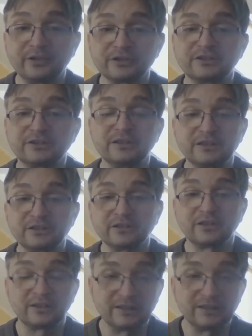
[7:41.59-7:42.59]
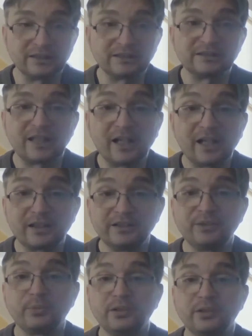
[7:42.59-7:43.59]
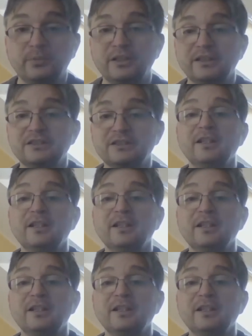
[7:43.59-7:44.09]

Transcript: This is this RNA polymerase,